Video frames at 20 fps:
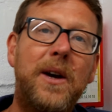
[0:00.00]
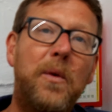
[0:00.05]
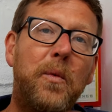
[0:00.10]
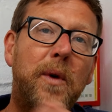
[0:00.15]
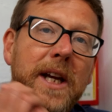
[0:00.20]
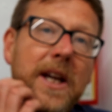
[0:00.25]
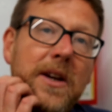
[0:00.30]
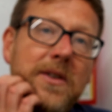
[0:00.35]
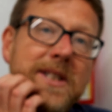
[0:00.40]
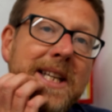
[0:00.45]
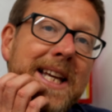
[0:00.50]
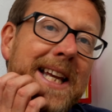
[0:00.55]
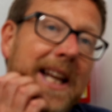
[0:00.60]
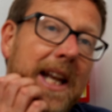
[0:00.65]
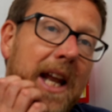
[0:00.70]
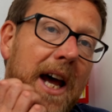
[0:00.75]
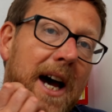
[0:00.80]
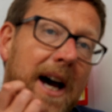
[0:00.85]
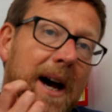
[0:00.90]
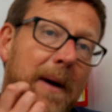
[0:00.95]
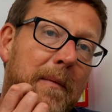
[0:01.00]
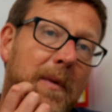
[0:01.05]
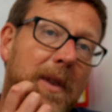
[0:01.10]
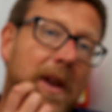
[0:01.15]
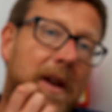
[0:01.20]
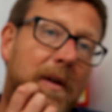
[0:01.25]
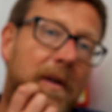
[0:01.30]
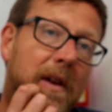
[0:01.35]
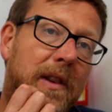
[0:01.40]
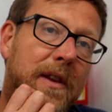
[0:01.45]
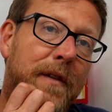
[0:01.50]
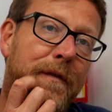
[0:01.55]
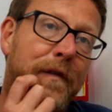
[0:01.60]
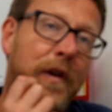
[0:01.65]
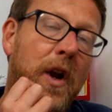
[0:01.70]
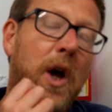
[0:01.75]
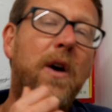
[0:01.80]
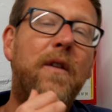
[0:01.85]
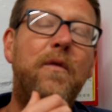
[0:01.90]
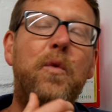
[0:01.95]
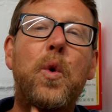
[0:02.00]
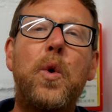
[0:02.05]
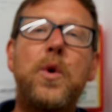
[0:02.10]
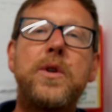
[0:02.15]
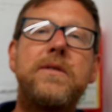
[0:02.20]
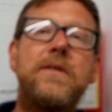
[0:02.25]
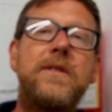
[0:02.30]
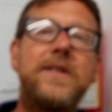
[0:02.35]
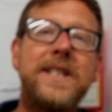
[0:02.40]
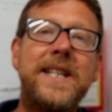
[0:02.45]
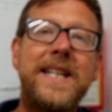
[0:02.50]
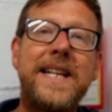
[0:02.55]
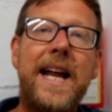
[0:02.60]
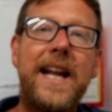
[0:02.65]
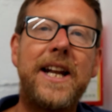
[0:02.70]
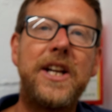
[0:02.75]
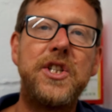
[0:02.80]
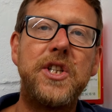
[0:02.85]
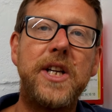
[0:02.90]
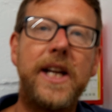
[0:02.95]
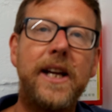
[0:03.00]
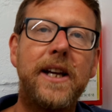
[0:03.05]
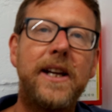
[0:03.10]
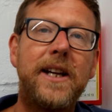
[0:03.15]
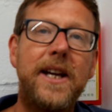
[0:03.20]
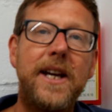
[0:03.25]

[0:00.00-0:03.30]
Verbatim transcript: We're using the flow of water as an analogy.